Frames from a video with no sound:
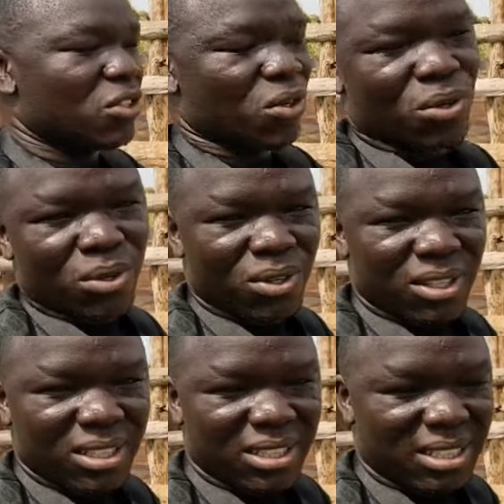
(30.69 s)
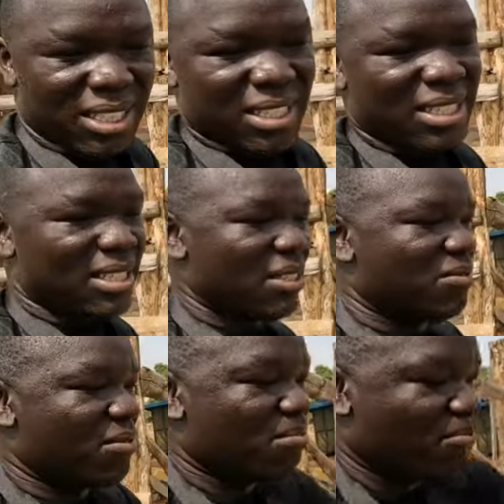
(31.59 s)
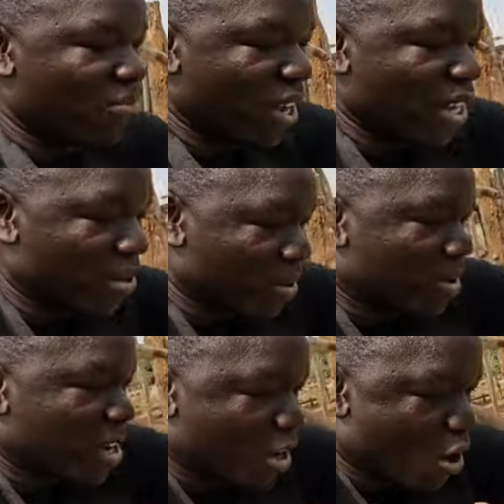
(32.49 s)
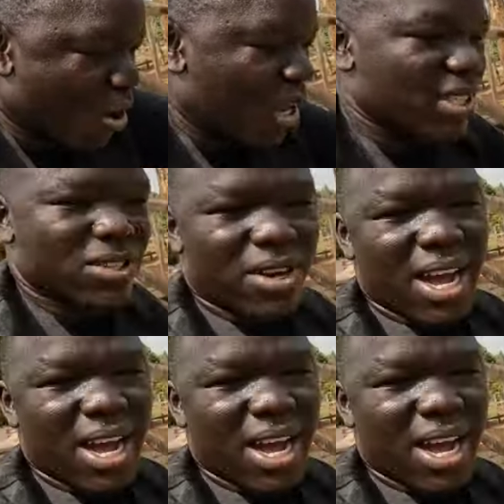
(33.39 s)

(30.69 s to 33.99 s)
to this video. Okay, so